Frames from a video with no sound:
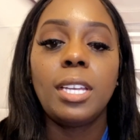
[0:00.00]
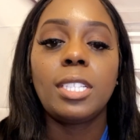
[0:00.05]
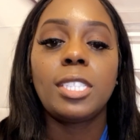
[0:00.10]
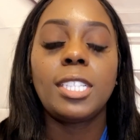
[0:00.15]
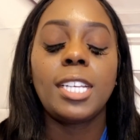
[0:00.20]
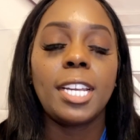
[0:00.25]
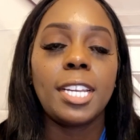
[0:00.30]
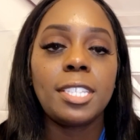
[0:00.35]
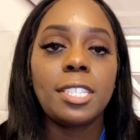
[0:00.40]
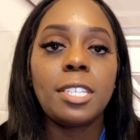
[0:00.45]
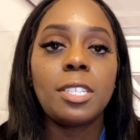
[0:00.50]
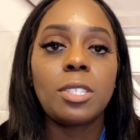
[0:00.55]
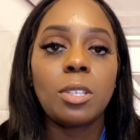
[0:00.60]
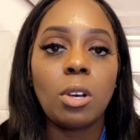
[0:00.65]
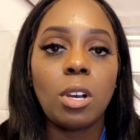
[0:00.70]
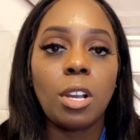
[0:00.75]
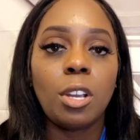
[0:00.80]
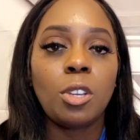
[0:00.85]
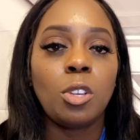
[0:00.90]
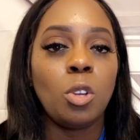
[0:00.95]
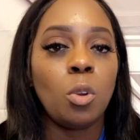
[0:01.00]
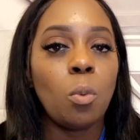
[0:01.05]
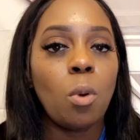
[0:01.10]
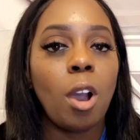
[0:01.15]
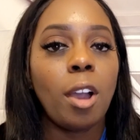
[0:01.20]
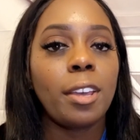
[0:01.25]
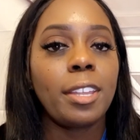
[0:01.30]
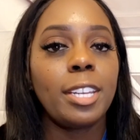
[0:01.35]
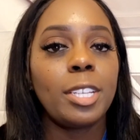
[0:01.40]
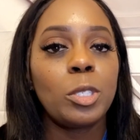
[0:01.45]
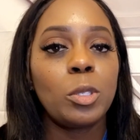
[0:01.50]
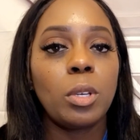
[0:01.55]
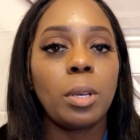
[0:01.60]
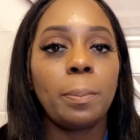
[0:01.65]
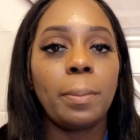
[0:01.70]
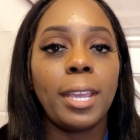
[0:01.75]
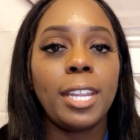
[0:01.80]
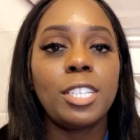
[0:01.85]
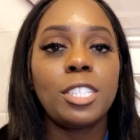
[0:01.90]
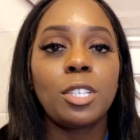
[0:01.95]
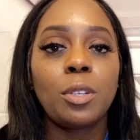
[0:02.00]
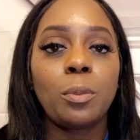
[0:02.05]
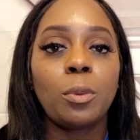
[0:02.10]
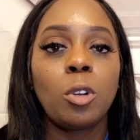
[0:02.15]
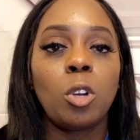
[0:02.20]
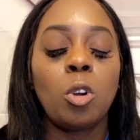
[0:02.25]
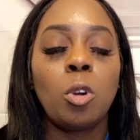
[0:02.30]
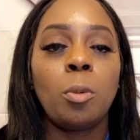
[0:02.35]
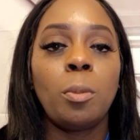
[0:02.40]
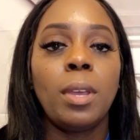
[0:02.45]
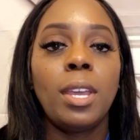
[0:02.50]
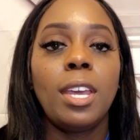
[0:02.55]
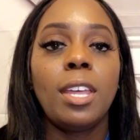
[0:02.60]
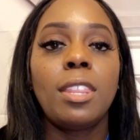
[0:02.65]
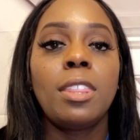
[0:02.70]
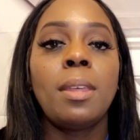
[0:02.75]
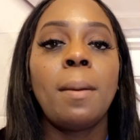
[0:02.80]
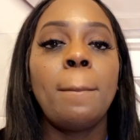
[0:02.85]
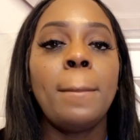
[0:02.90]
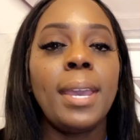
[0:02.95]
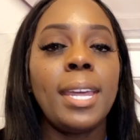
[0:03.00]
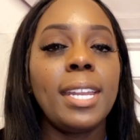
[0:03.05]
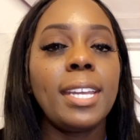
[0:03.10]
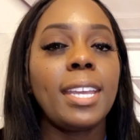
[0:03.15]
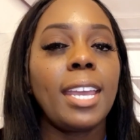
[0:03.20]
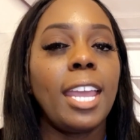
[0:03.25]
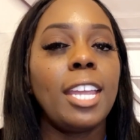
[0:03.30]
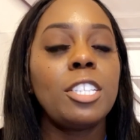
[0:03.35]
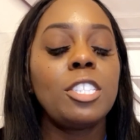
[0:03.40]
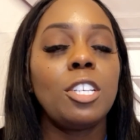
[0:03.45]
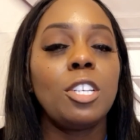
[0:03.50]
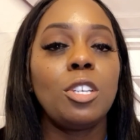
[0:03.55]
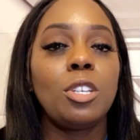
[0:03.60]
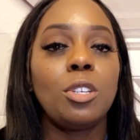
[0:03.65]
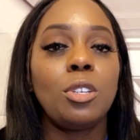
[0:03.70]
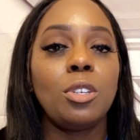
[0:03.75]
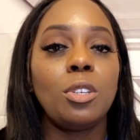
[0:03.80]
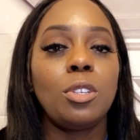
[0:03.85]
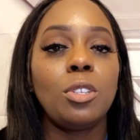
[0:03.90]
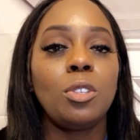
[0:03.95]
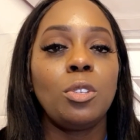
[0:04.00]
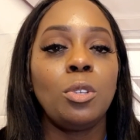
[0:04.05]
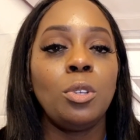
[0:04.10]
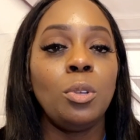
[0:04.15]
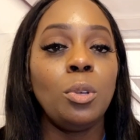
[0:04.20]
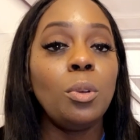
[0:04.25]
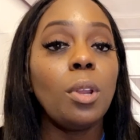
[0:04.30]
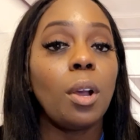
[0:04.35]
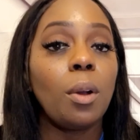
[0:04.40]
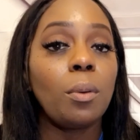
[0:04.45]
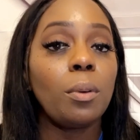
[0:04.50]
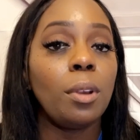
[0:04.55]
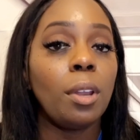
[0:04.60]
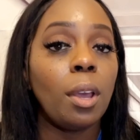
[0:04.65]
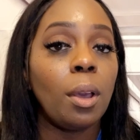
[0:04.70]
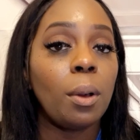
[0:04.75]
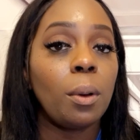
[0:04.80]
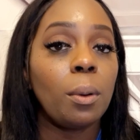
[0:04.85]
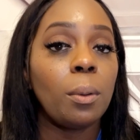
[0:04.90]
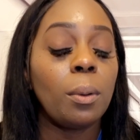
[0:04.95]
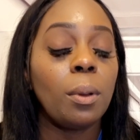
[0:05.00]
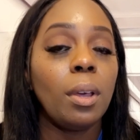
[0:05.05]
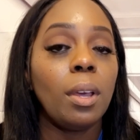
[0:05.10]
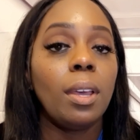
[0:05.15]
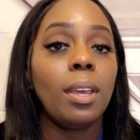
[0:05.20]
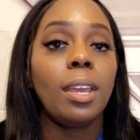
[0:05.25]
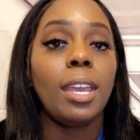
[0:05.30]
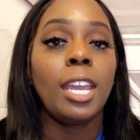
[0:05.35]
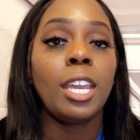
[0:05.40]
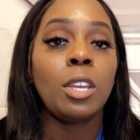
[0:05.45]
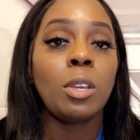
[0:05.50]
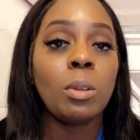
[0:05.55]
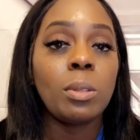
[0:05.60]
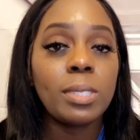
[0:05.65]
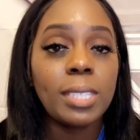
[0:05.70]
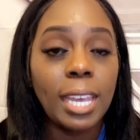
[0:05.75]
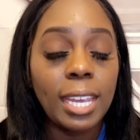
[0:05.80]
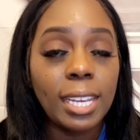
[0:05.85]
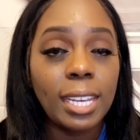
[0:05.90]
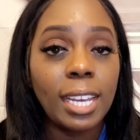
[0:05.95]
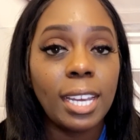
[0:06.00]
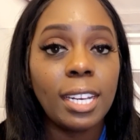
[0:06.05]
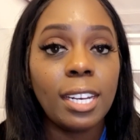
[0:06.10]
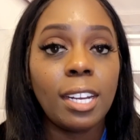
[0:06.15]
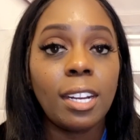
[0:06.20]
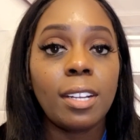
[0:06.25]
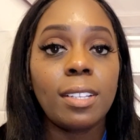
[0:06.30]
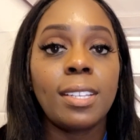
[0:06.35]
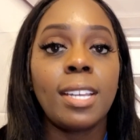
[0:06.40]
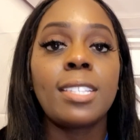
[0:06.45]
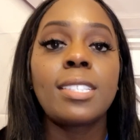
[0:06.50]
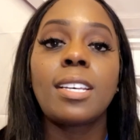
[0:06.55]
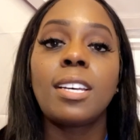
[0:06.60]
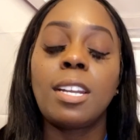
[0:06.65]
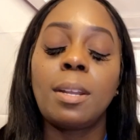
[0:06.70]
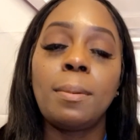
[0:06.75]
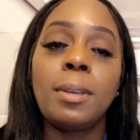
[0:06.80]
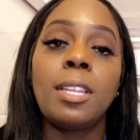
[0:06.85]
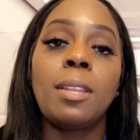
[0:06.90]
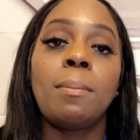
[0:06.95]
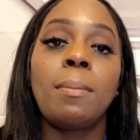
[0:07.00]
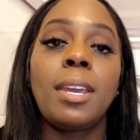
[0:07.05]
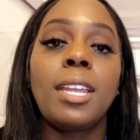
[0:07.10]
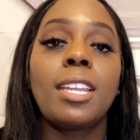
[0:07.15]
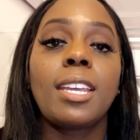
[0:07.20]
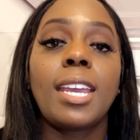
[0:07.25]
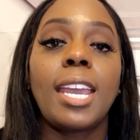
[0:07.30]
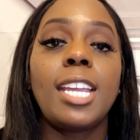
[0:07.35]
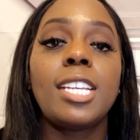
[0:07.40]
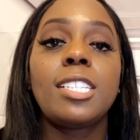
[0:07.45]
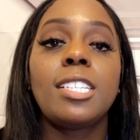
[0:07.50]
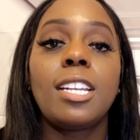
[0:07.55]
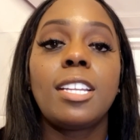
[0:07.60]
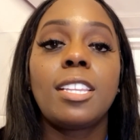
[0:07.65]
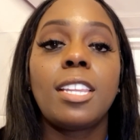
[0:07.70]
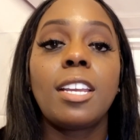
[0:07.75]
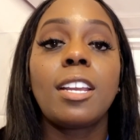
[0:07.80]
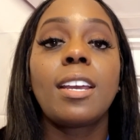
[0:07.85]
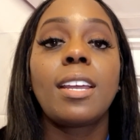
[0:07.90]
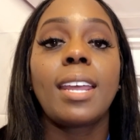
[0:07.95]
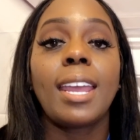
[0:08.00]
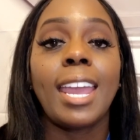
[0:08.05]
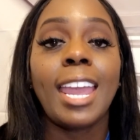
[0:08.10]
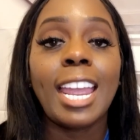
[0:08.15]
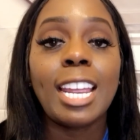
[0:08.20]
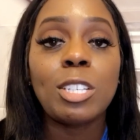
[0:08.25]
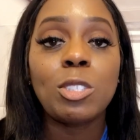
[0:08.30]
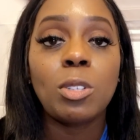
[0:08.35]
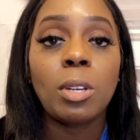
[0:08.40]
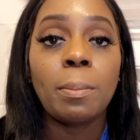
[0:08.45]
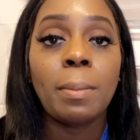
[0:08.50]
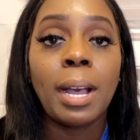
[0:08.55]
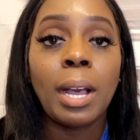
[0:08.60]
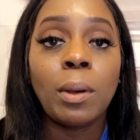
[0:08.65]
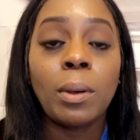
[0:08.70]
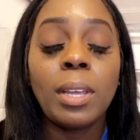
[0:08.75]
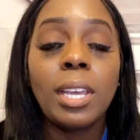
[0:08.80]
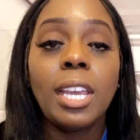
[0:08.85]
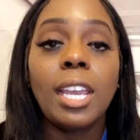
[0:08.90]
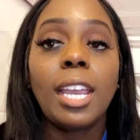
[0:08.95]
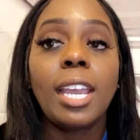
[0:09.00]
Chances are you walking into a patient room, the medication you don't know and you take in there, that's going to be the medication that they're going to ask you about.